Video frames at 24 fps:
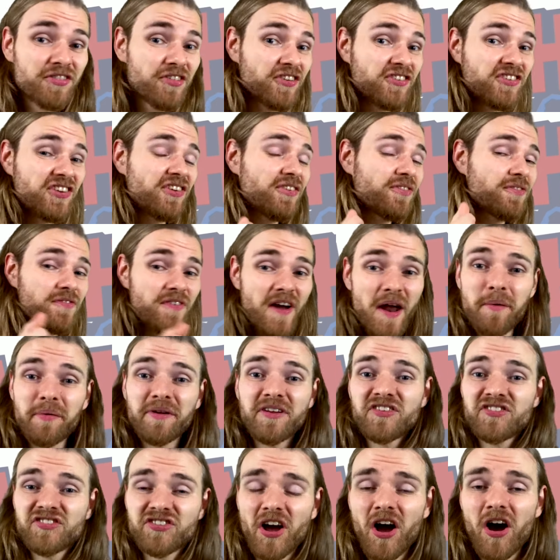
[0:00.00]
that is very
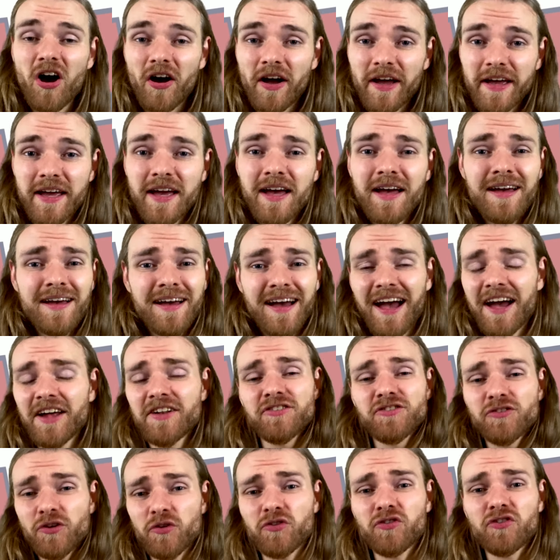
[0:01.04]
shy
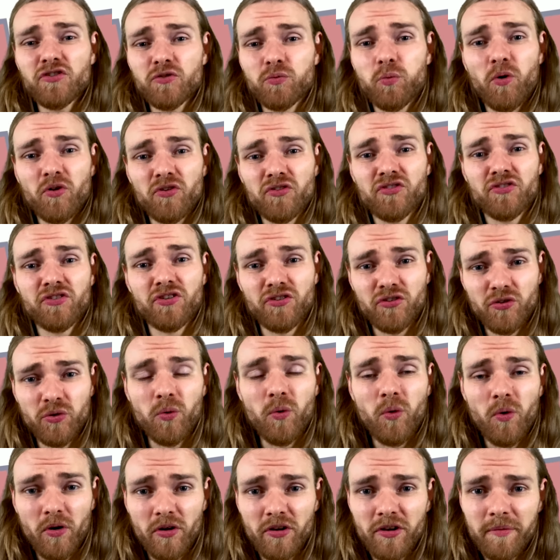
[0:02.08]
and doesn't want to
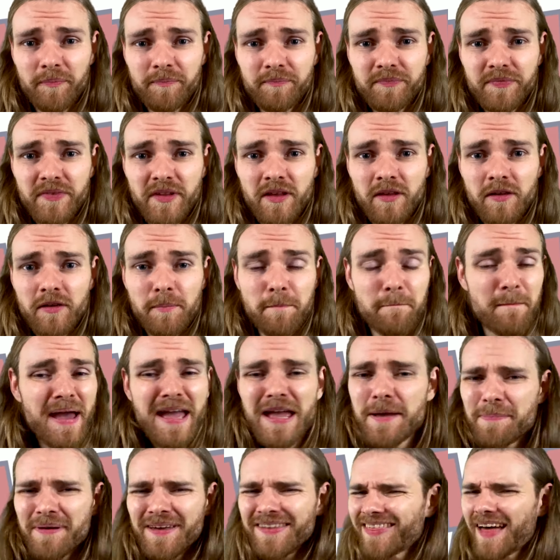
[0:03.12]
talk.
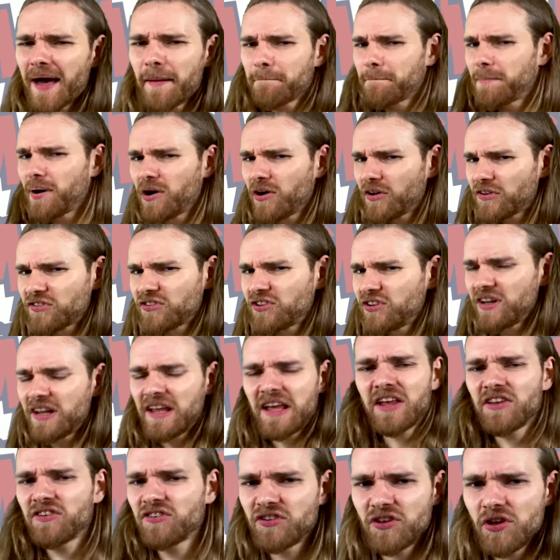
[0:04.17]
Maybe that person
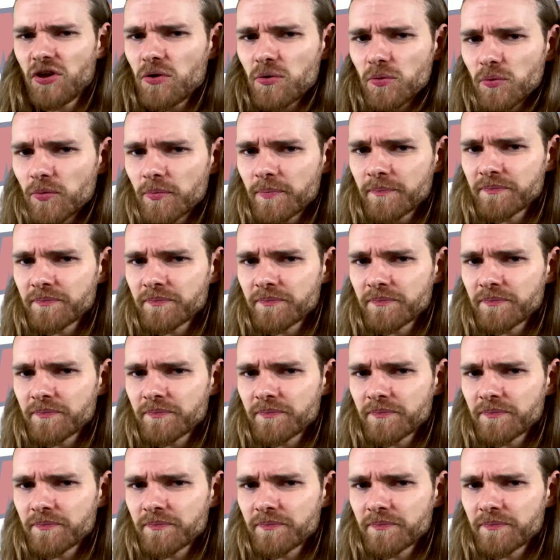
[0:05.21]
is you.